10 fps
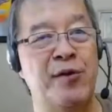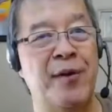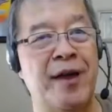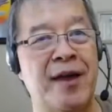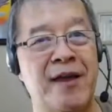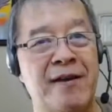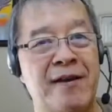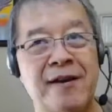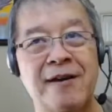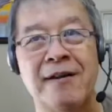and
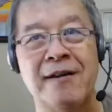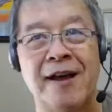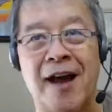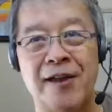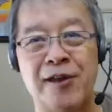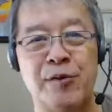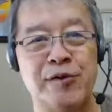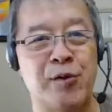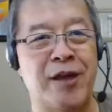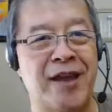I know we're duking
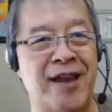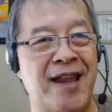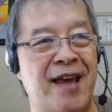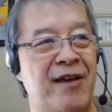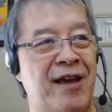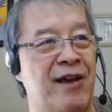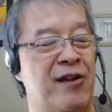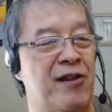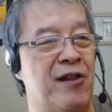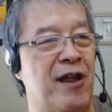it out on a
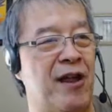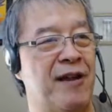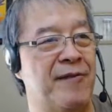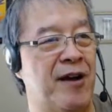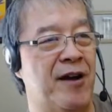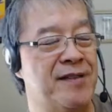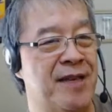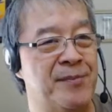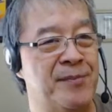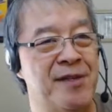lot of concepts,
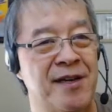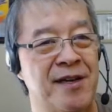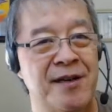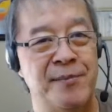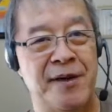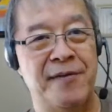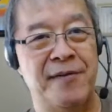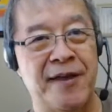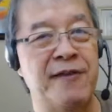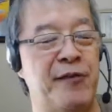but thank you
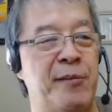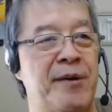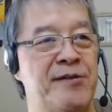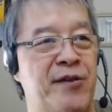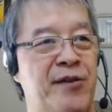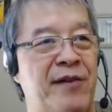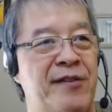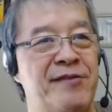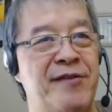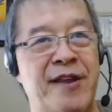very much for having this video.